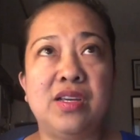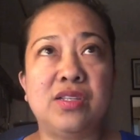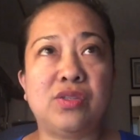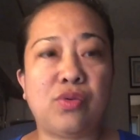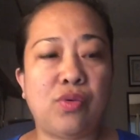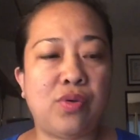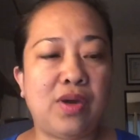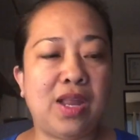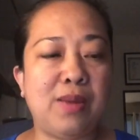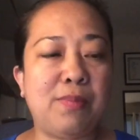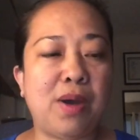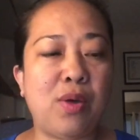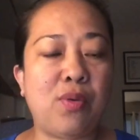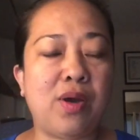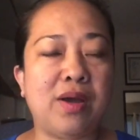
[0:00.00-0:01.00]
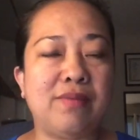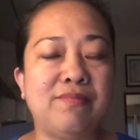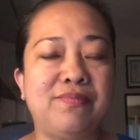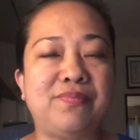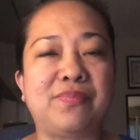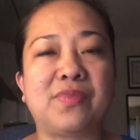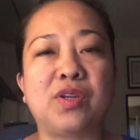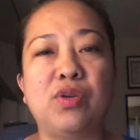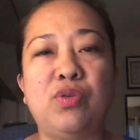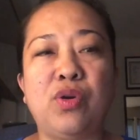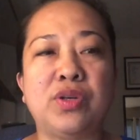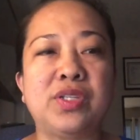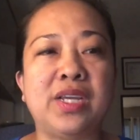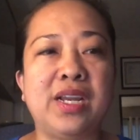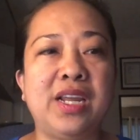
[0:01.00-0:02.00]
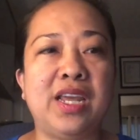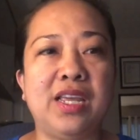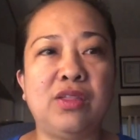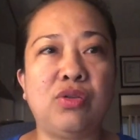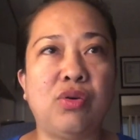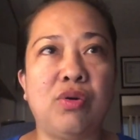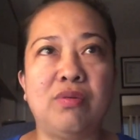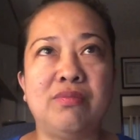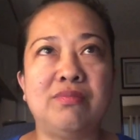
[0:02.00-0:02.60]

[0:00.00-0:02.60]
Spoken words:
So halimbawa grocery ito,